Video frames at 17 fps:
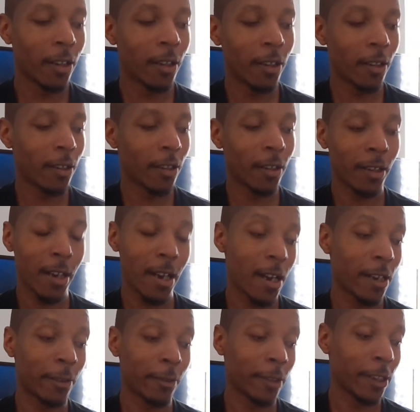I
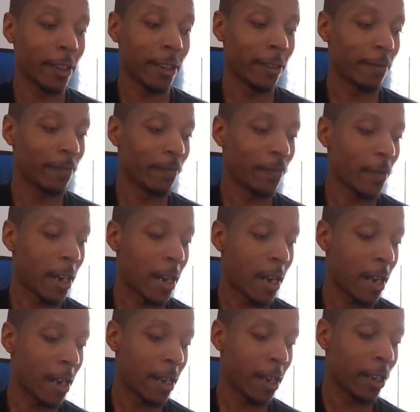don't get it.
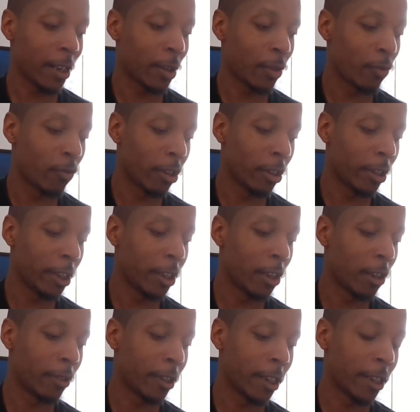I really
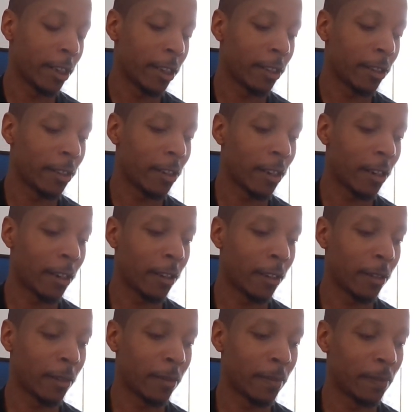don't get it.
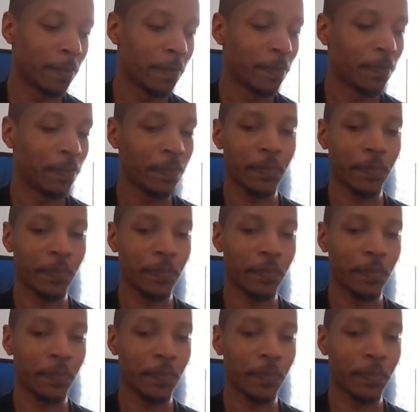Um,